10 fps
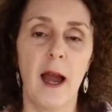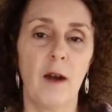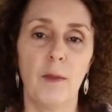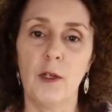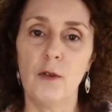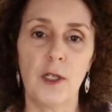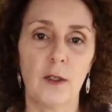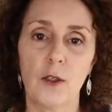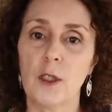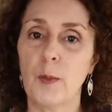Our
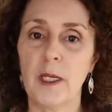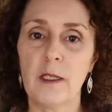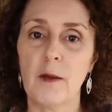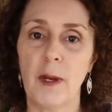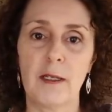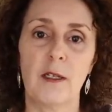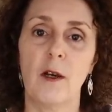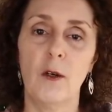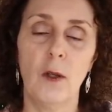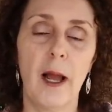music just speaks to my
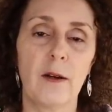soul.